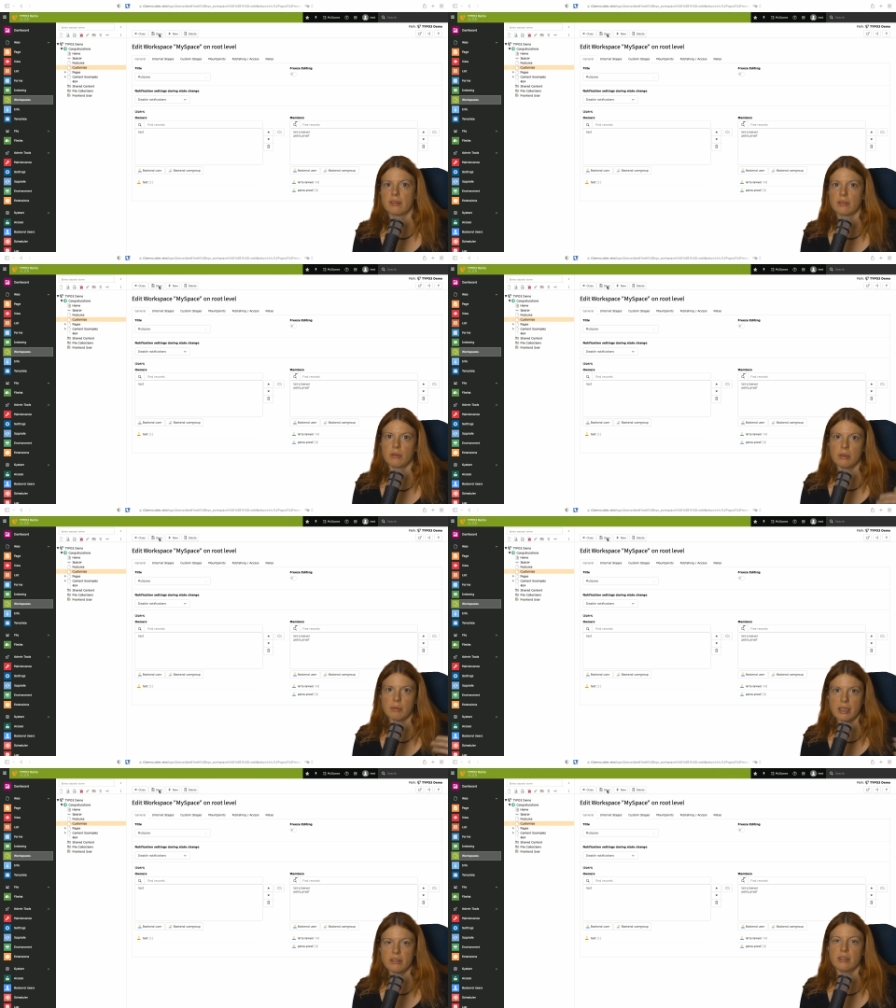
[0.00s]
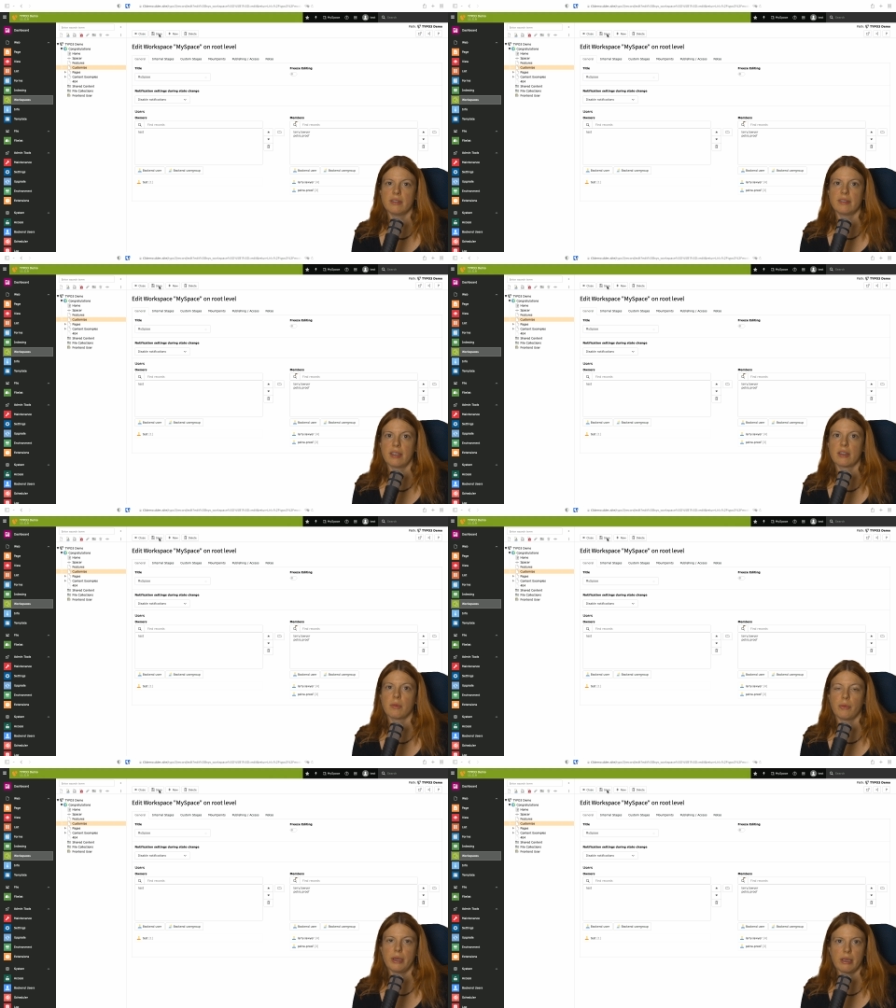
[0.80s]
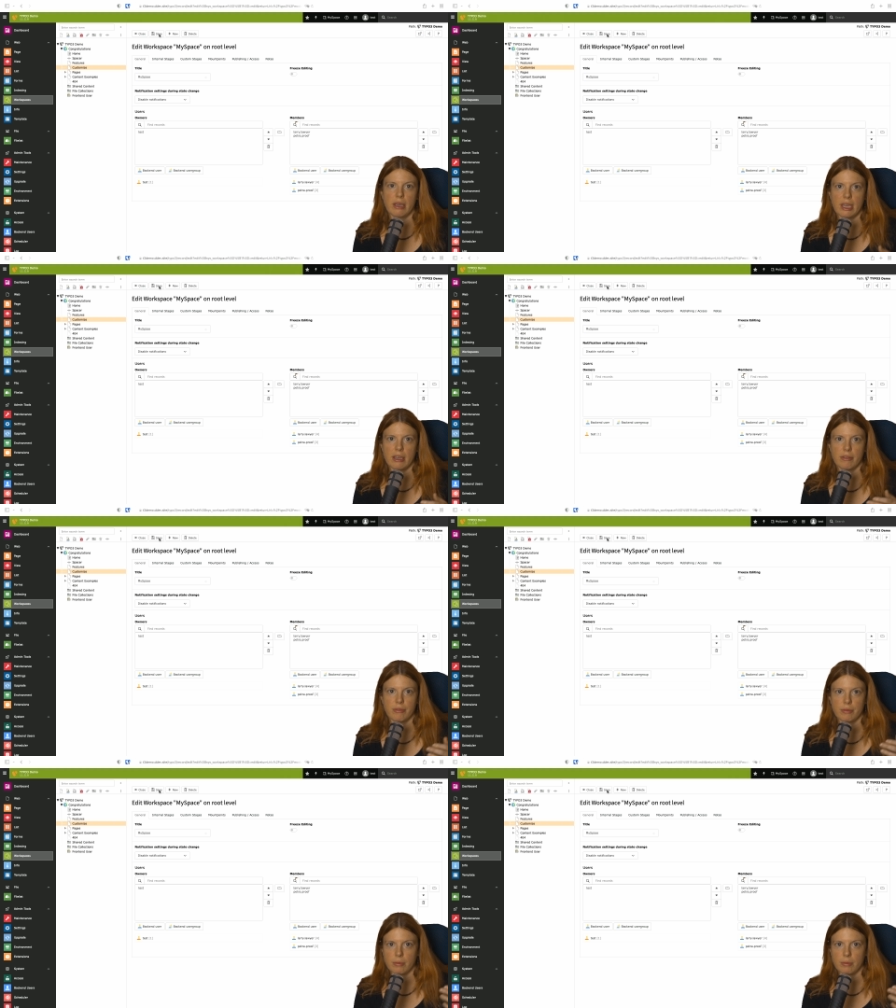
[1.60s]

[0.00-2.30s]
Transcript: So imagine a setup where you have